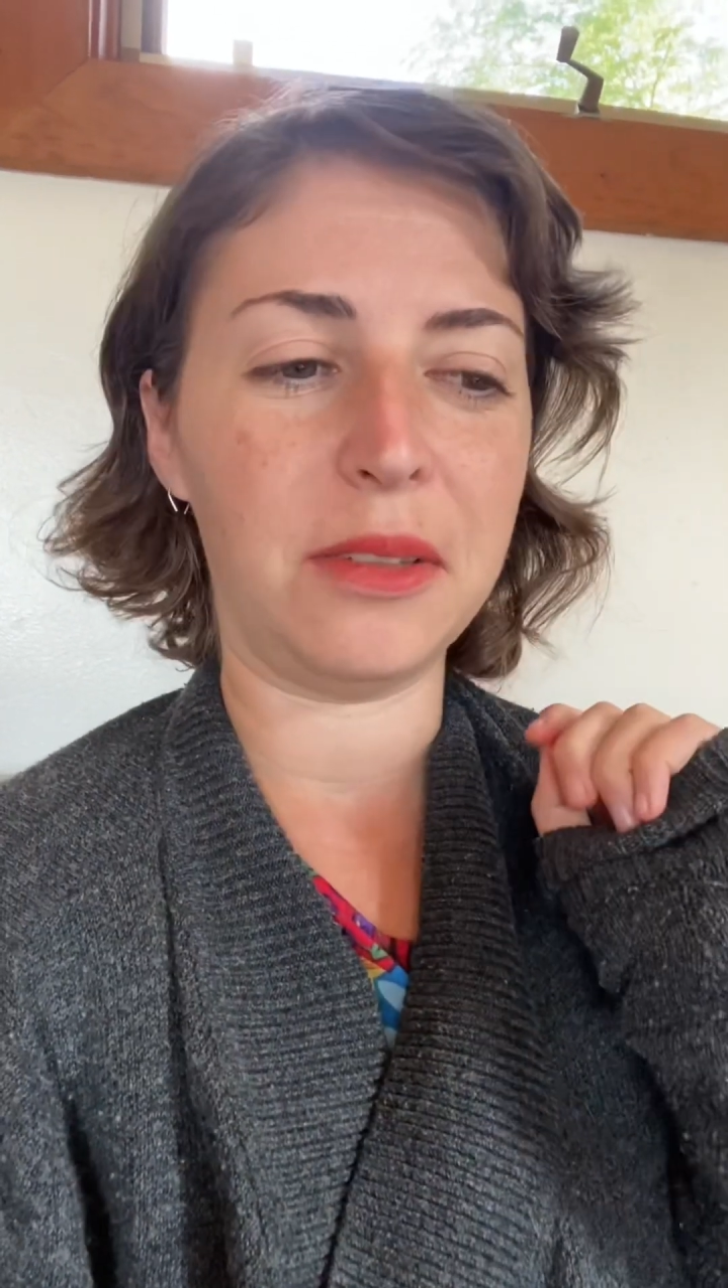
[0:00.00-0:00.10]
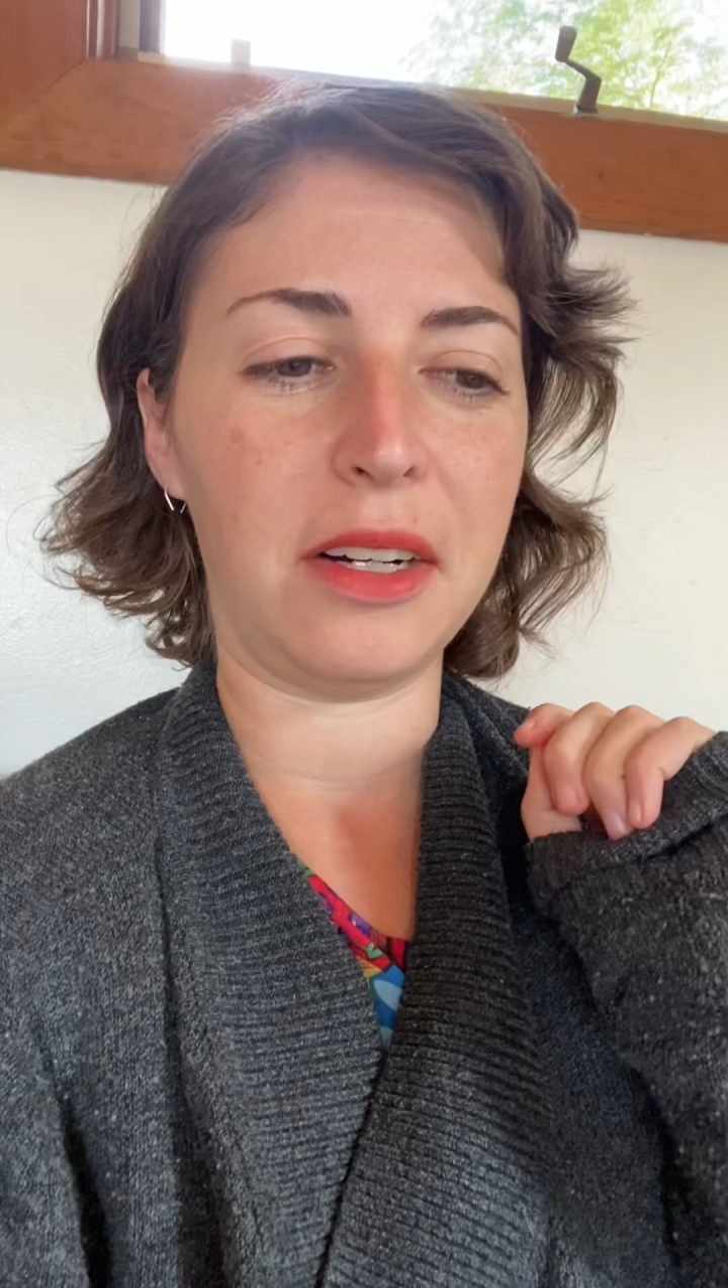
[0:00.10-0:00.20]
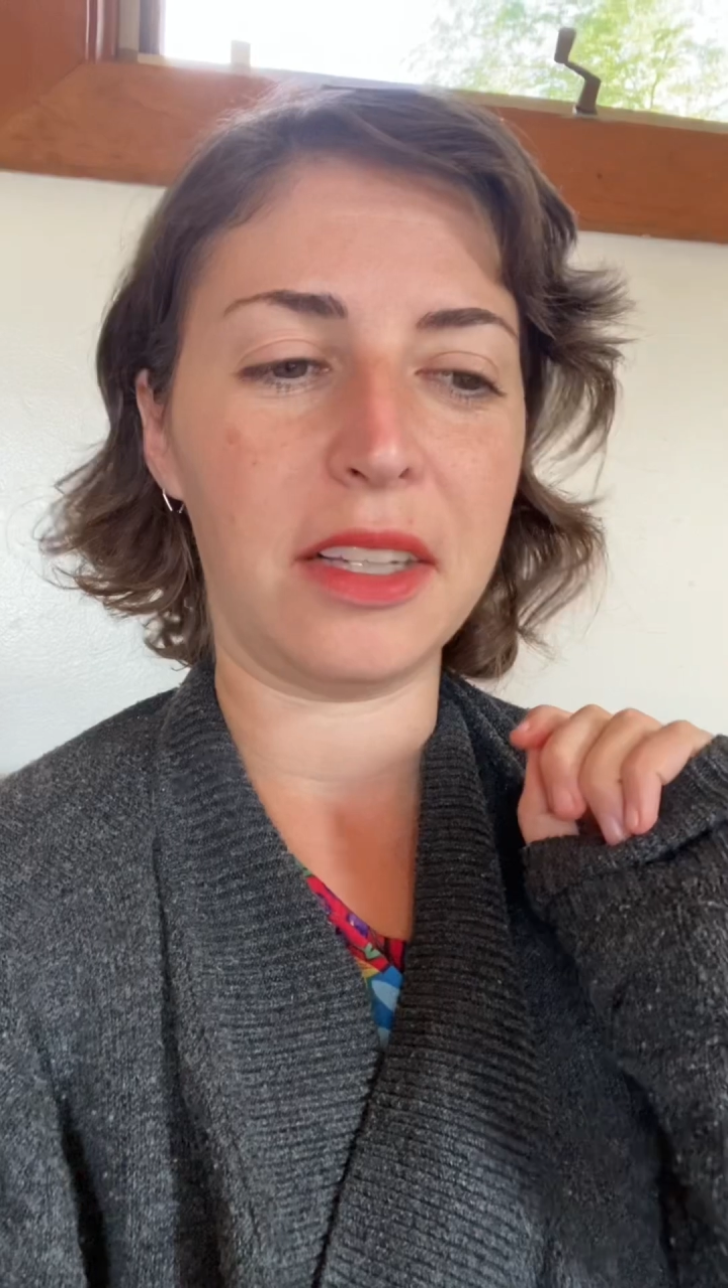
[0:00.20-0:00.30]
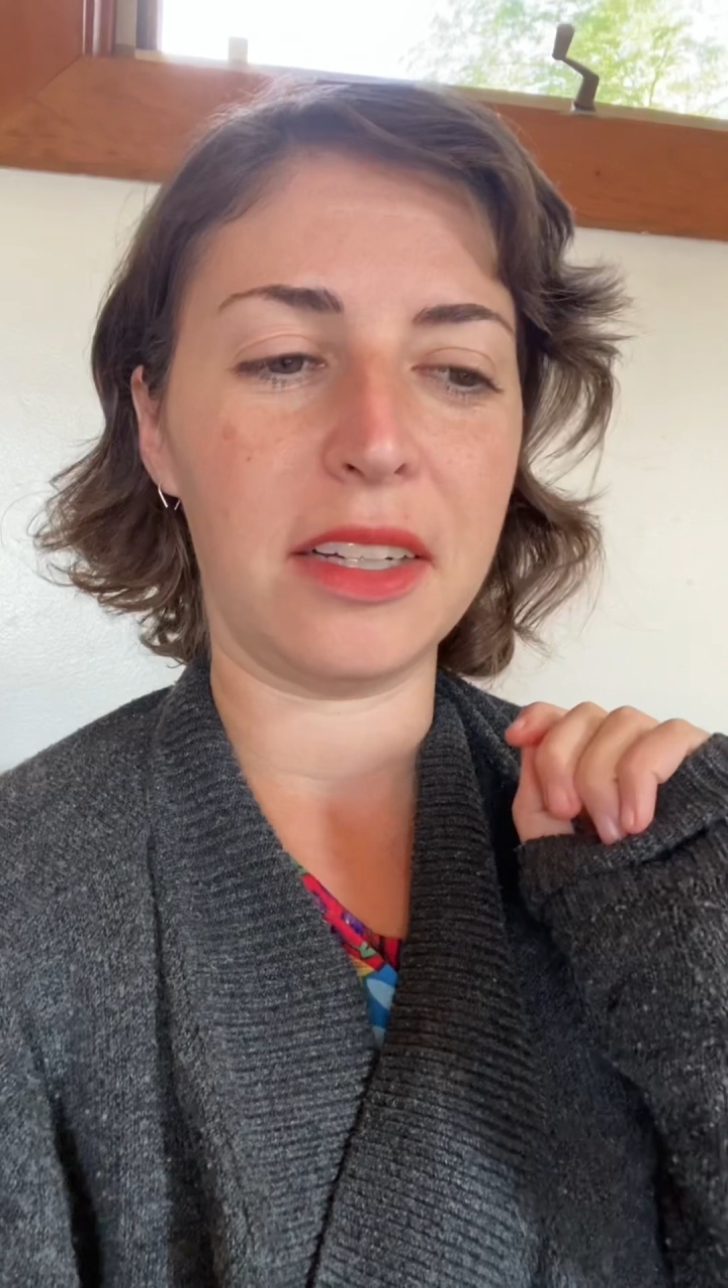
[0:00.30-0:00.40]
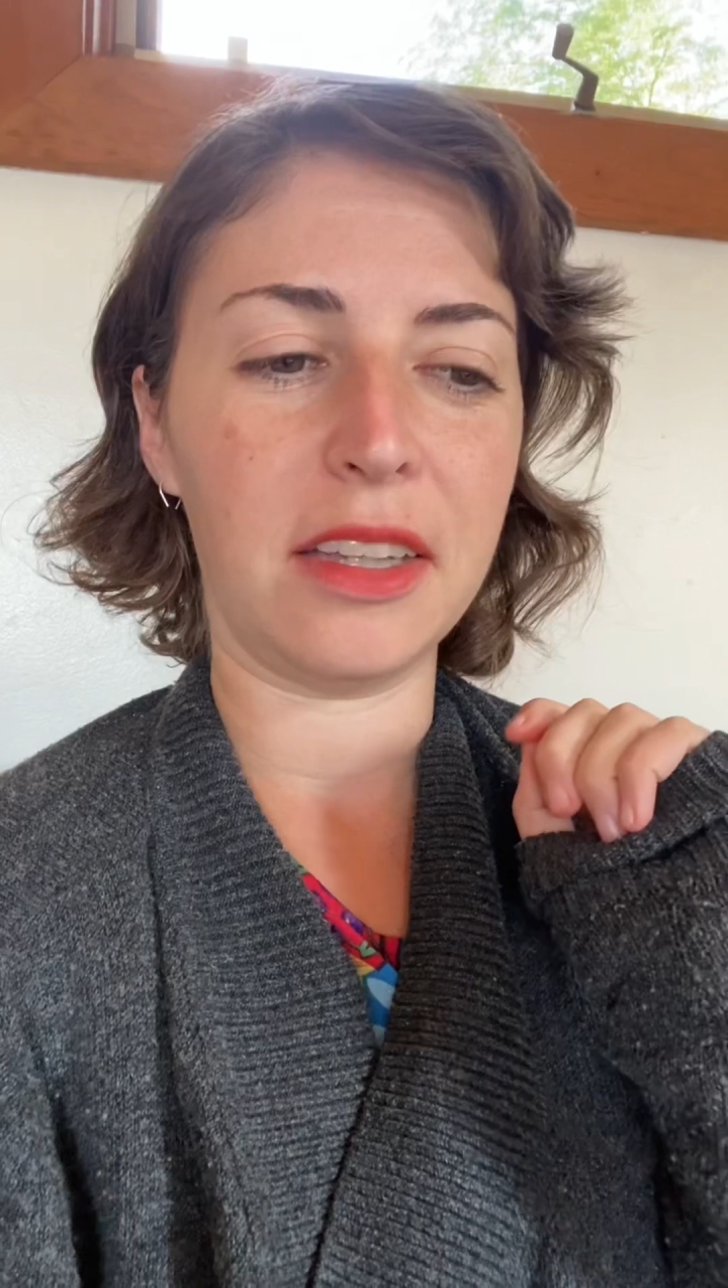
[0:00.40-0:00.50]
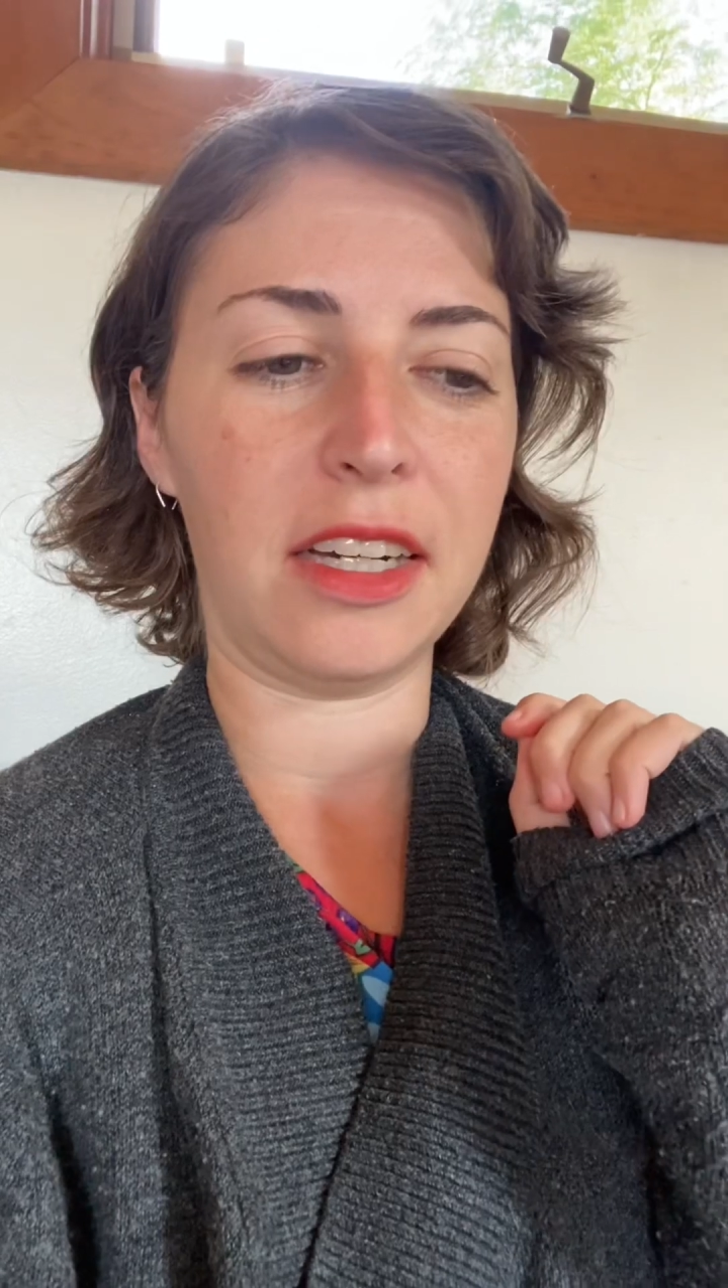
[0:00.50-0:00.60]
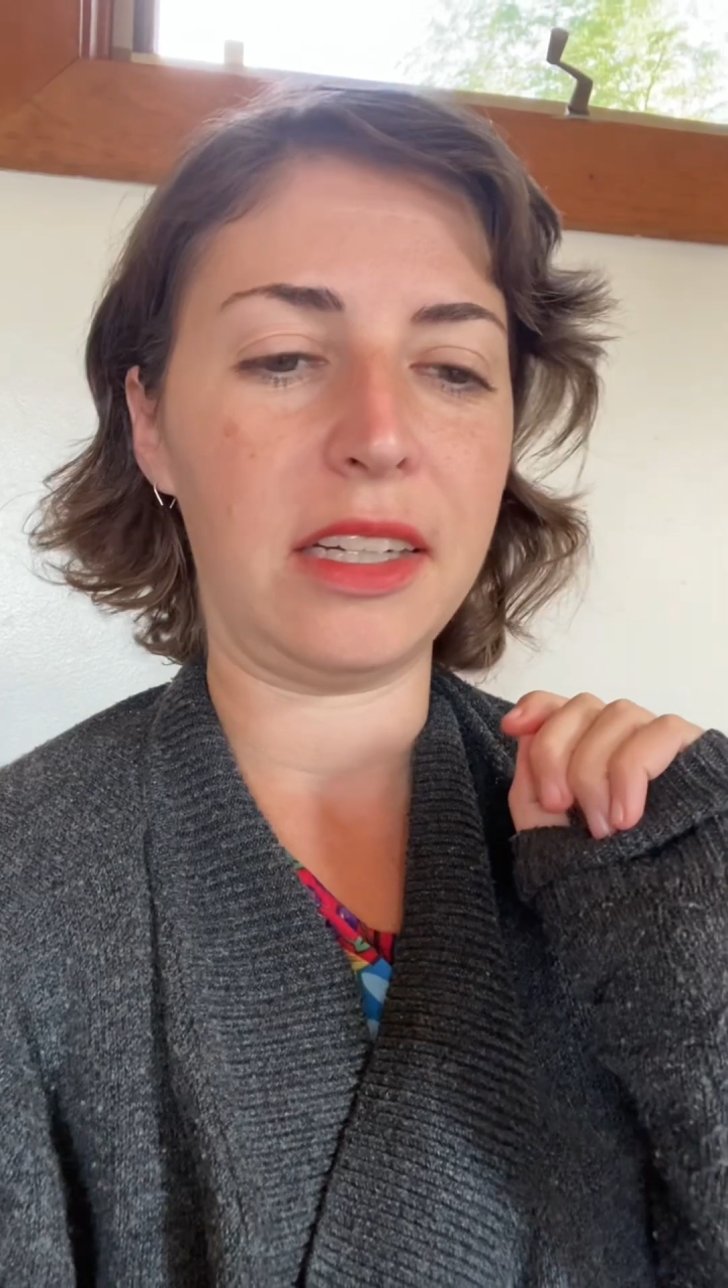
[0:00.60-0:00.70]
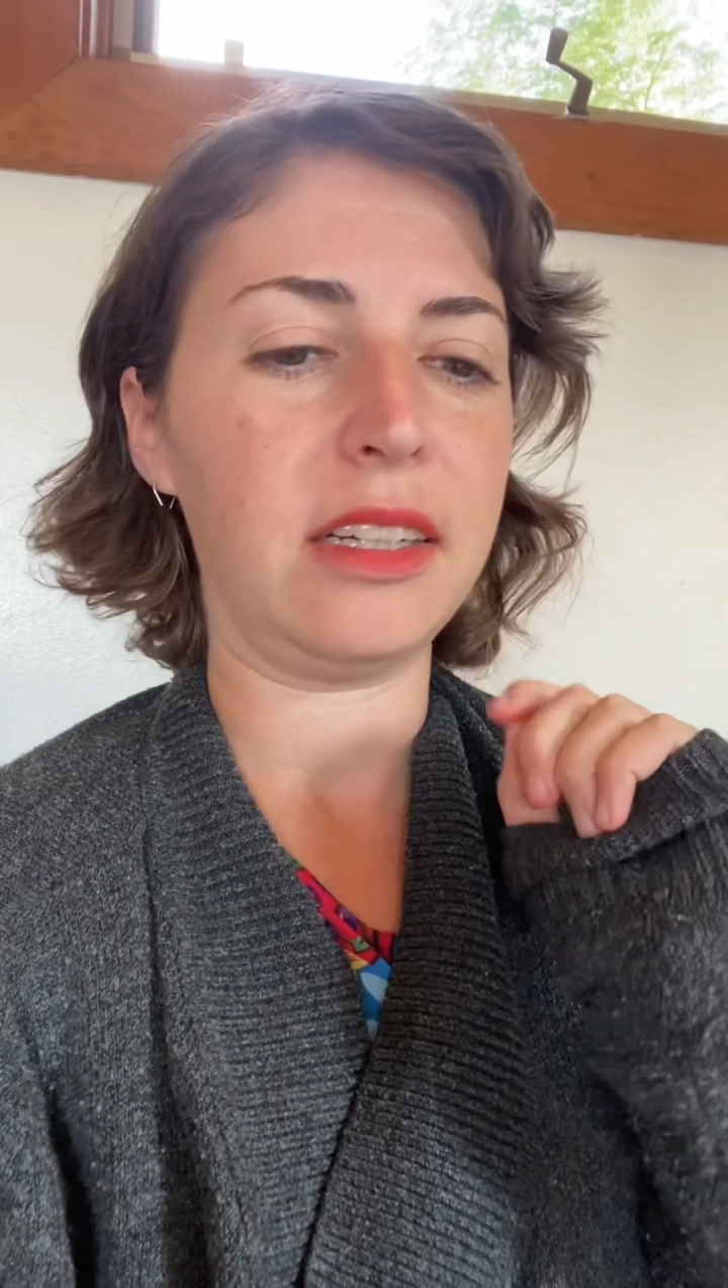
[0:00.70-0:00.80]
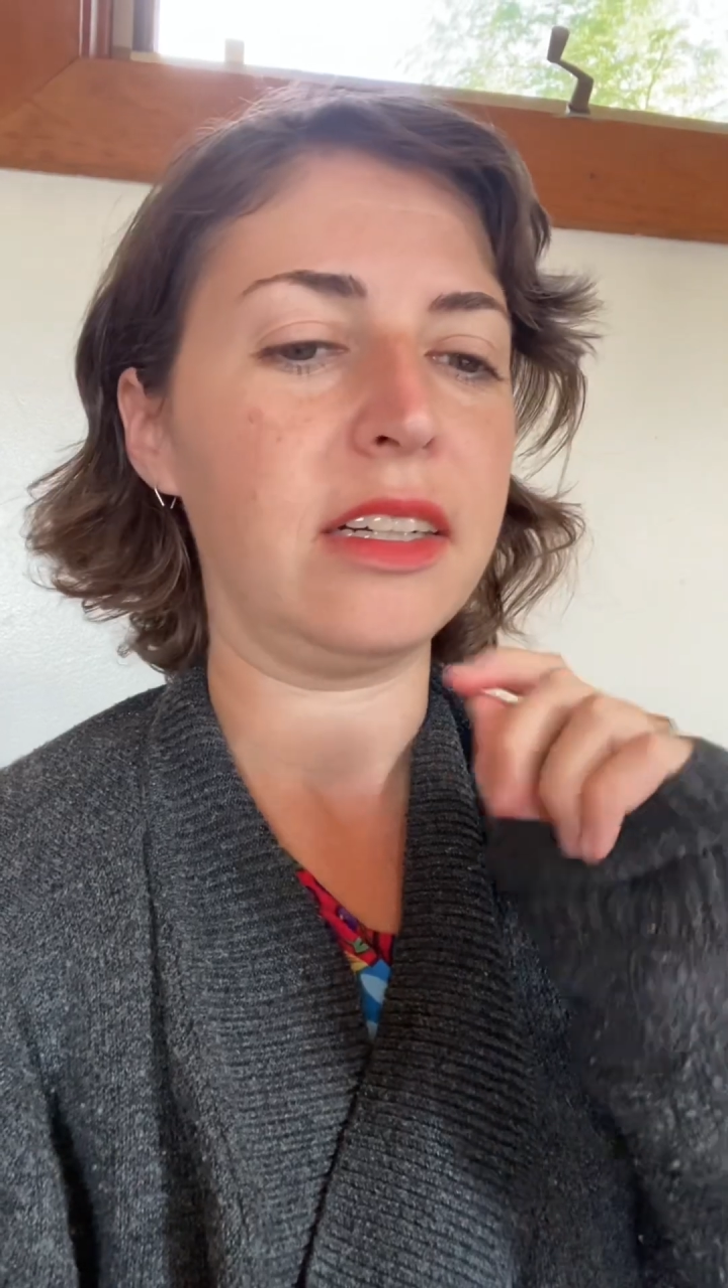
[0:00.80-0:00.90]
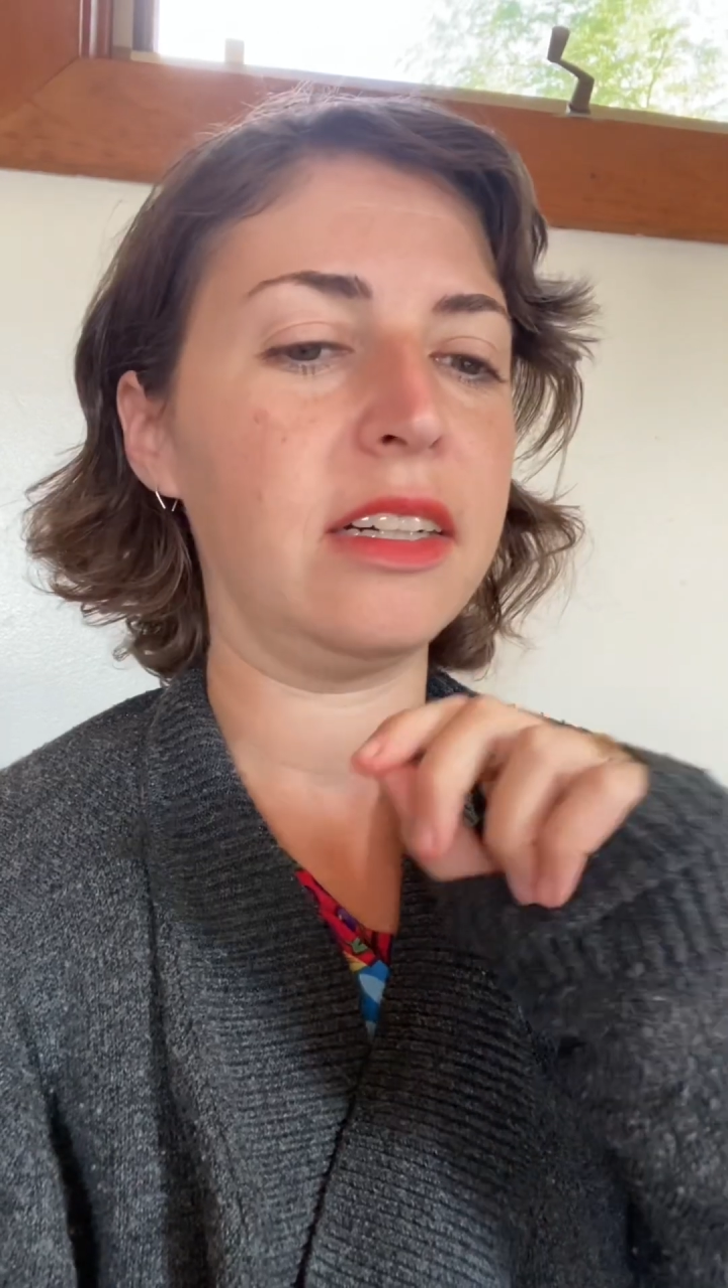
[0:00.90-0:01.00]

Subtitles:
on it, like